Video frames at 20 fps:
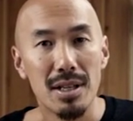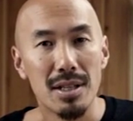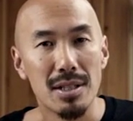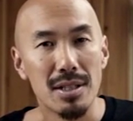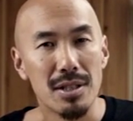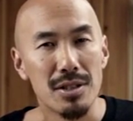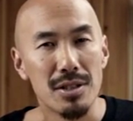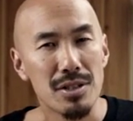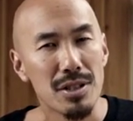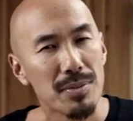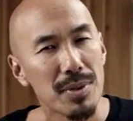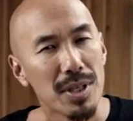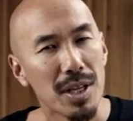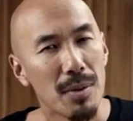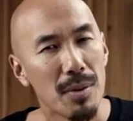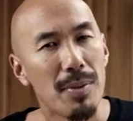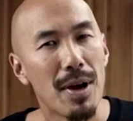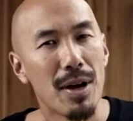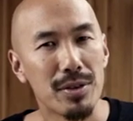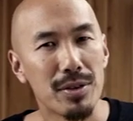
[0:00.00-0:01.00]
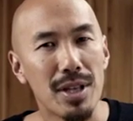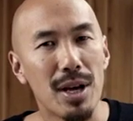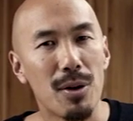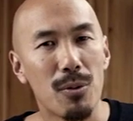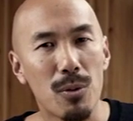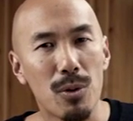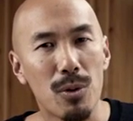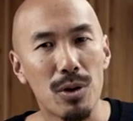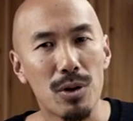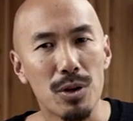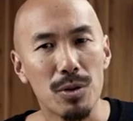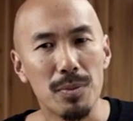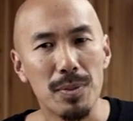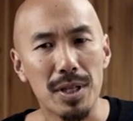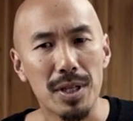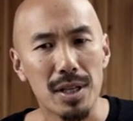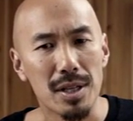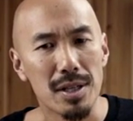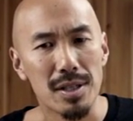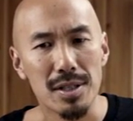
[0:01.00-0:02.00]
There's something about that word
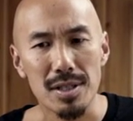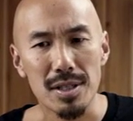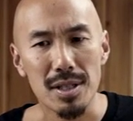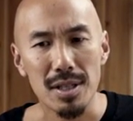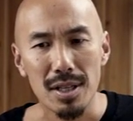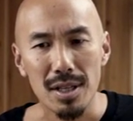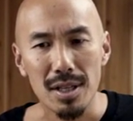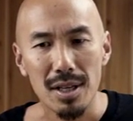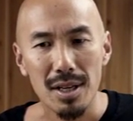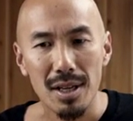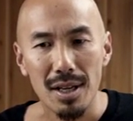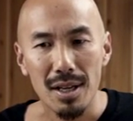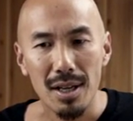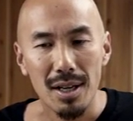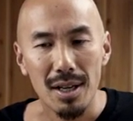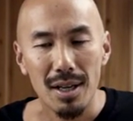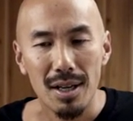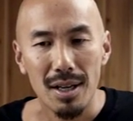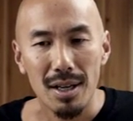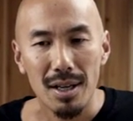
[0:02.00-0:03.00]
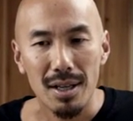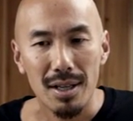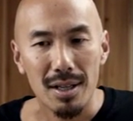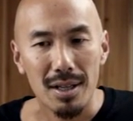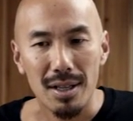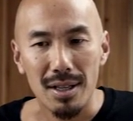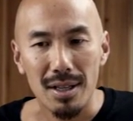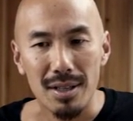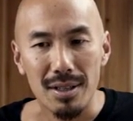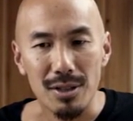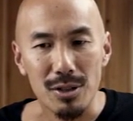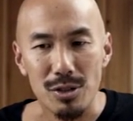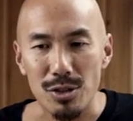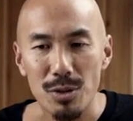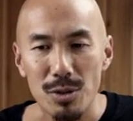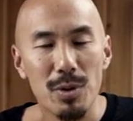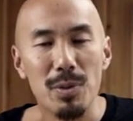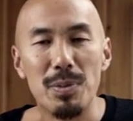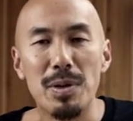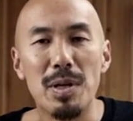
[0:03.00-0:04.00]
because there's
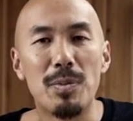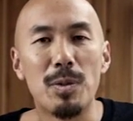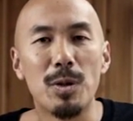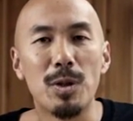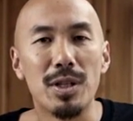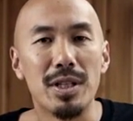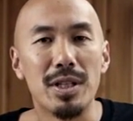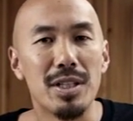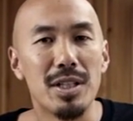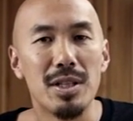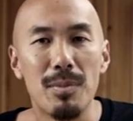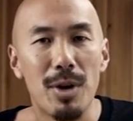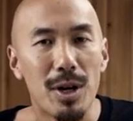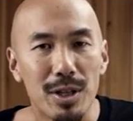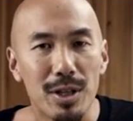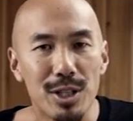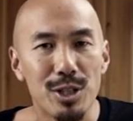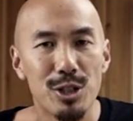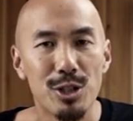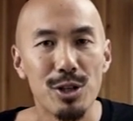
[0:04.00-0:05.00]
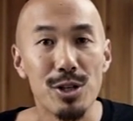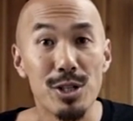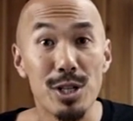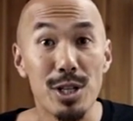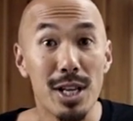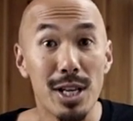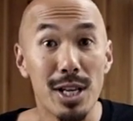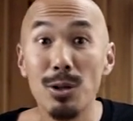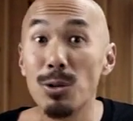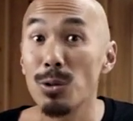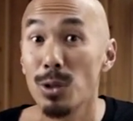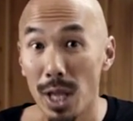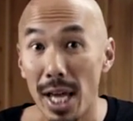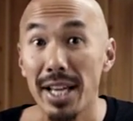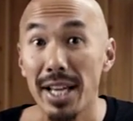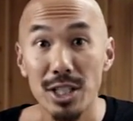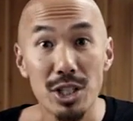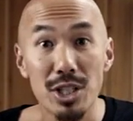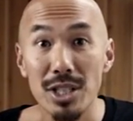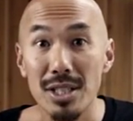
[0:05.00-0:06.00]
so many people in the American church today who
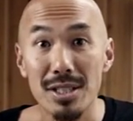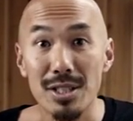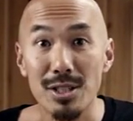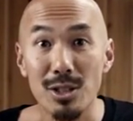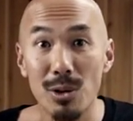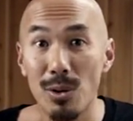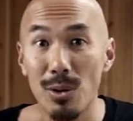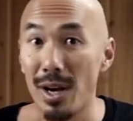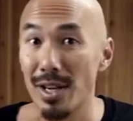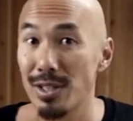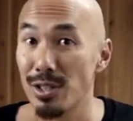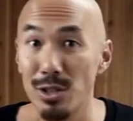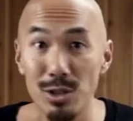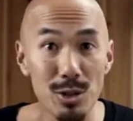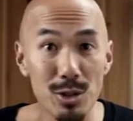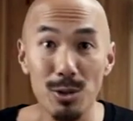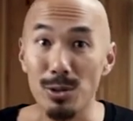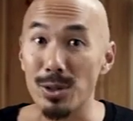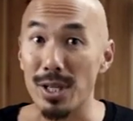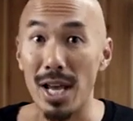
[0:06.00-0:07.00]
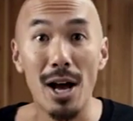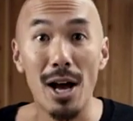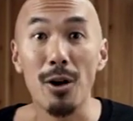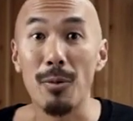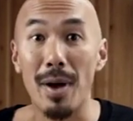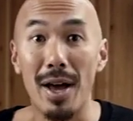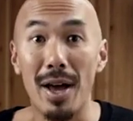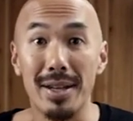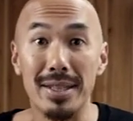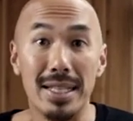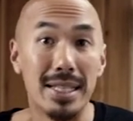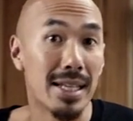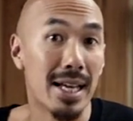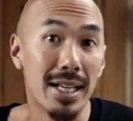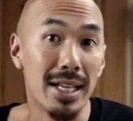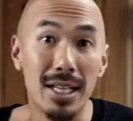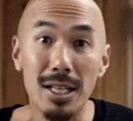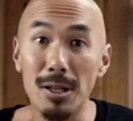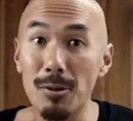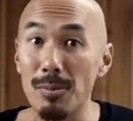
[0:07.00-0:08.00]
like Jesus Christ. There's no doubt about it. They
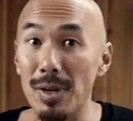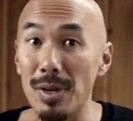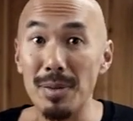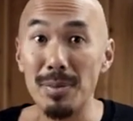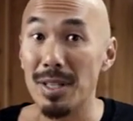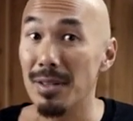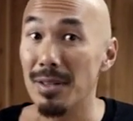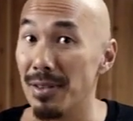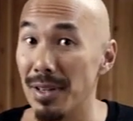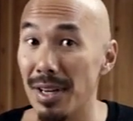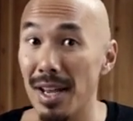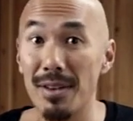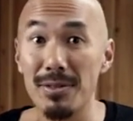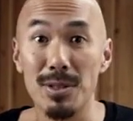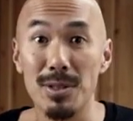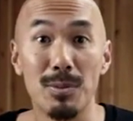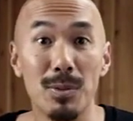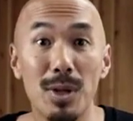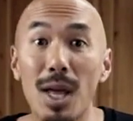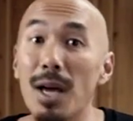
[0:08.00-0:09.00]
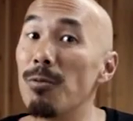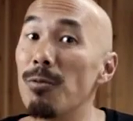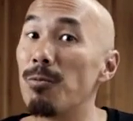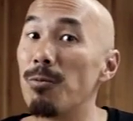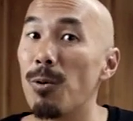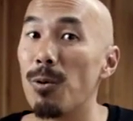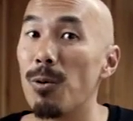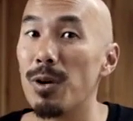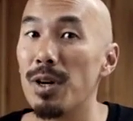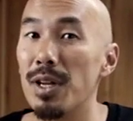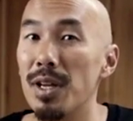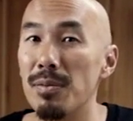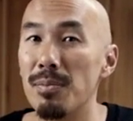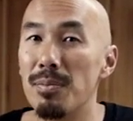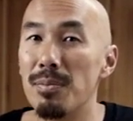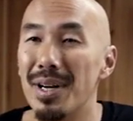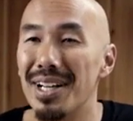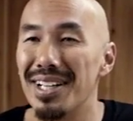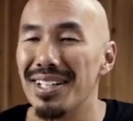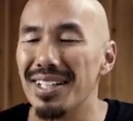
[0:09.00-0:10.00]
like him, maybe even have some love for
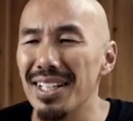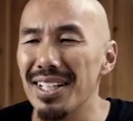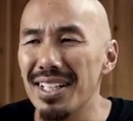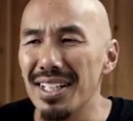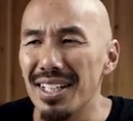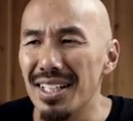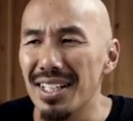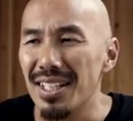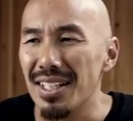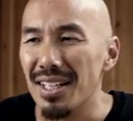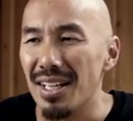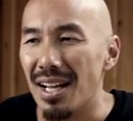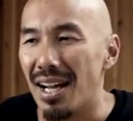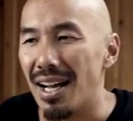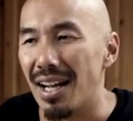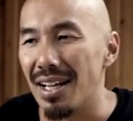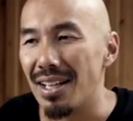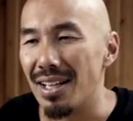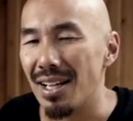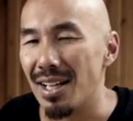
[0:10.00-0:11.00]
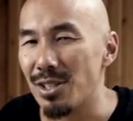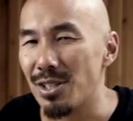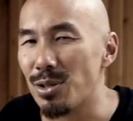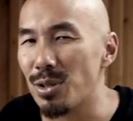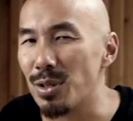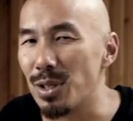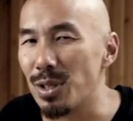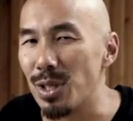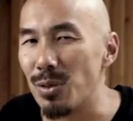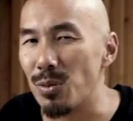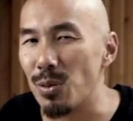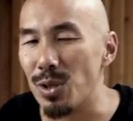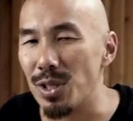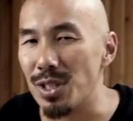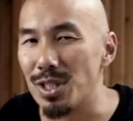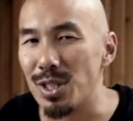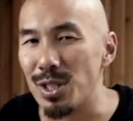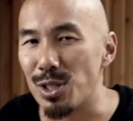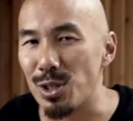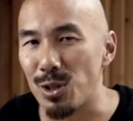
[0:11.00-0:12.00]
him, but I certainly
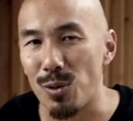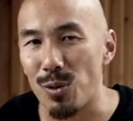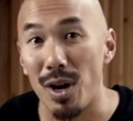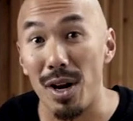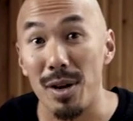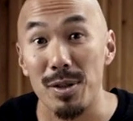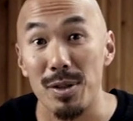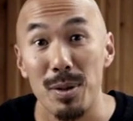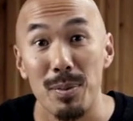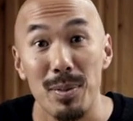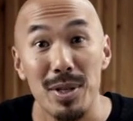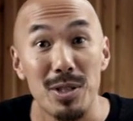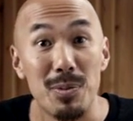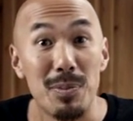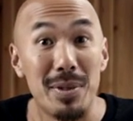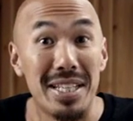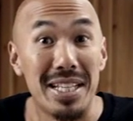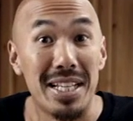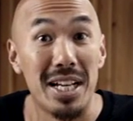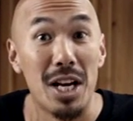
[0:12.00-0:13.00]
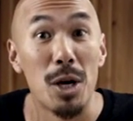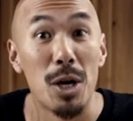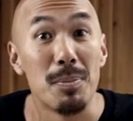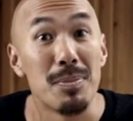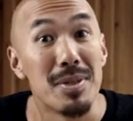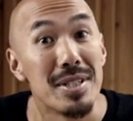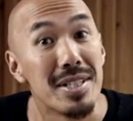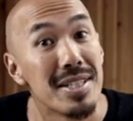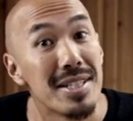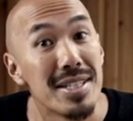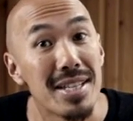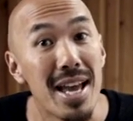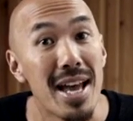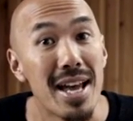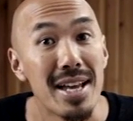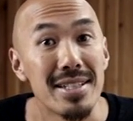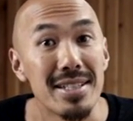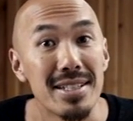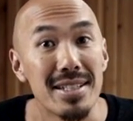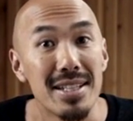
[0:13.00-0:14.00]
wouldn't describe them as being
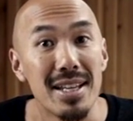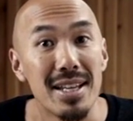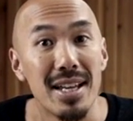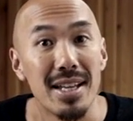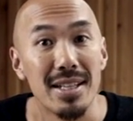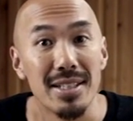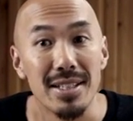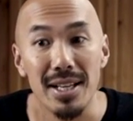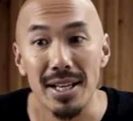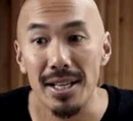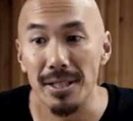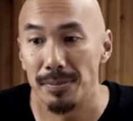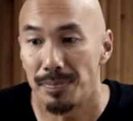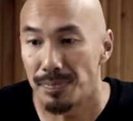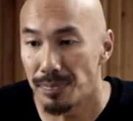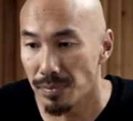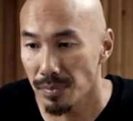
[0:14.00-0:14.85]
obsessed, and yet